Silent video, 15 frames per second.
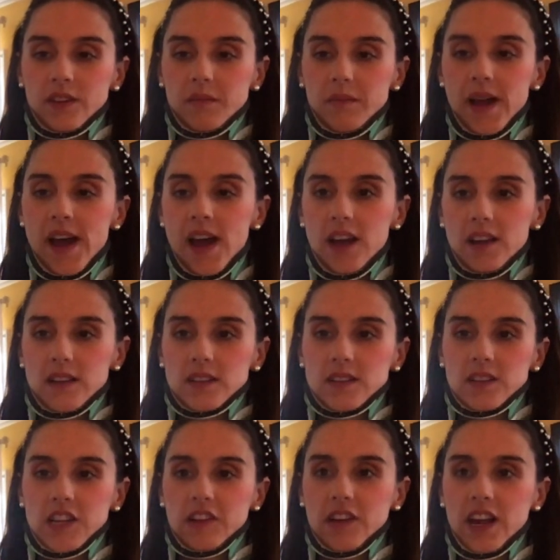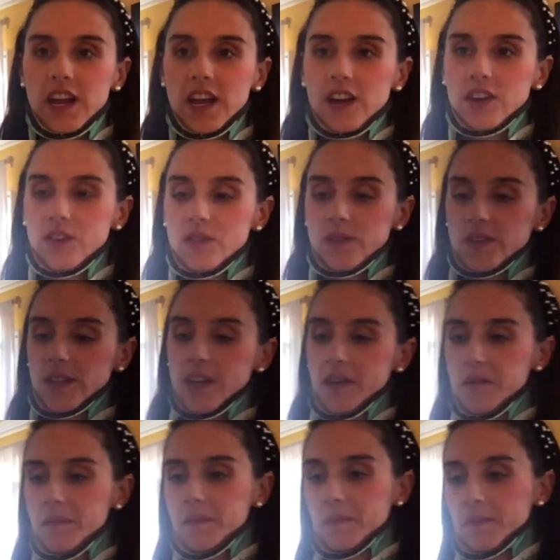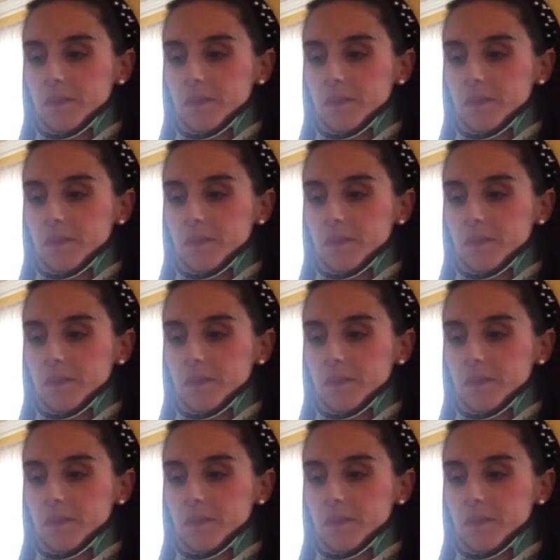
packs. So kind of how to use them.